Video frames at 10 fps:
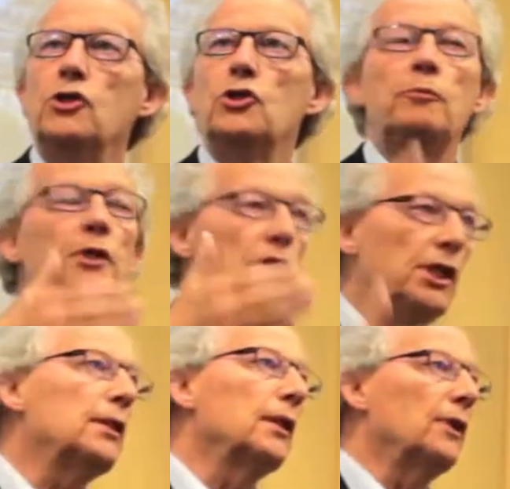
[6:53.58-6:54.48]
you should be
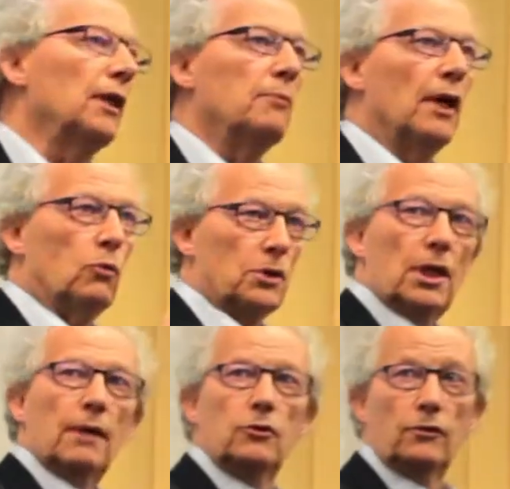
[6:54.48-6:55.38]
cheered, I think, by what's
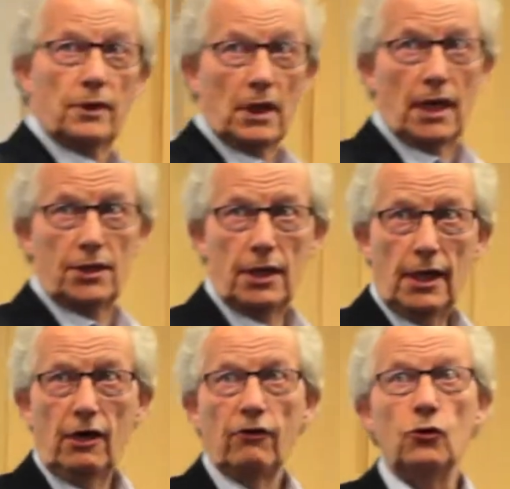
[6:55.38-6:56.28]
happened over the last
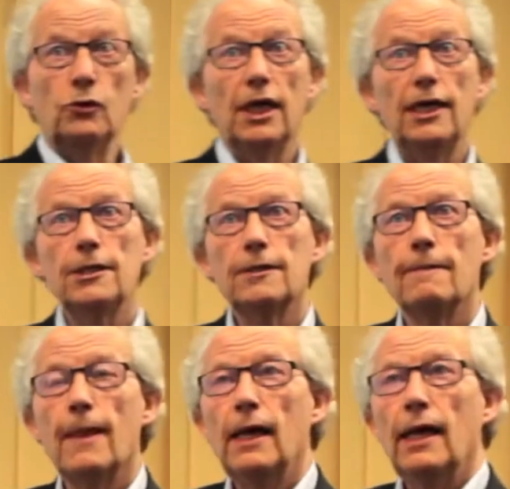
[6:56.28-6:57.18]
few days
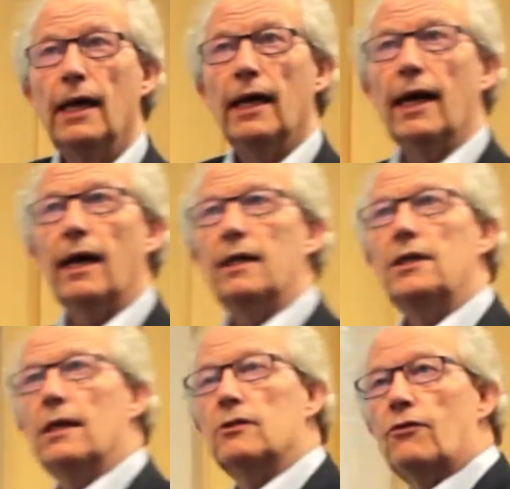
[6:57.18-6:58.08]
in
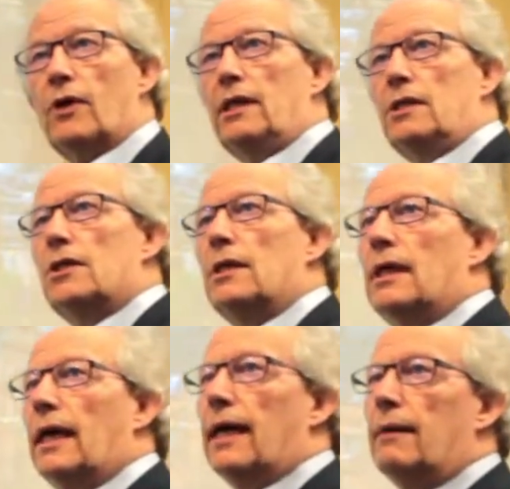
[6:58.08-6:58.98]
terms of rights
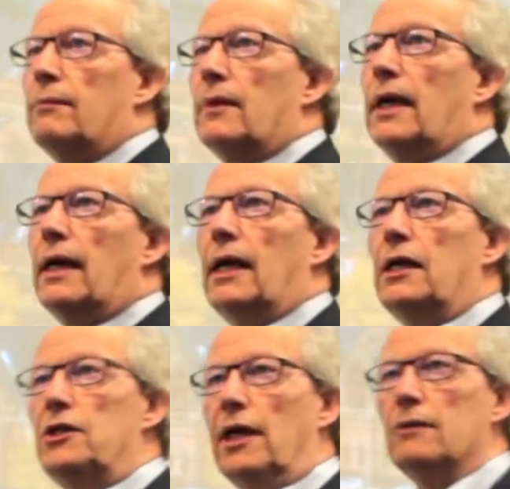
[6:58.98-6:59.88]
and
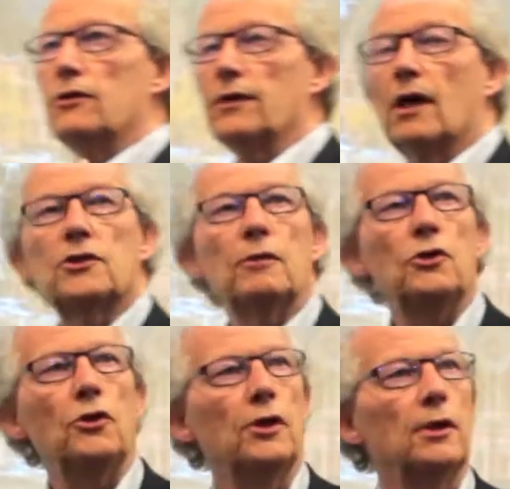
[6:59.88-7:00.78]
in terms of the customs
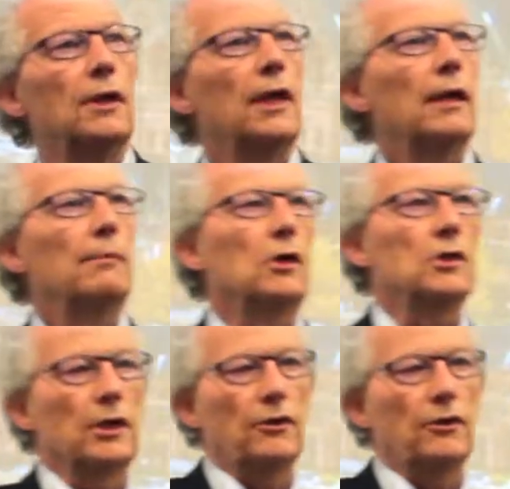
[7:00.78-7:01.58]
union, because I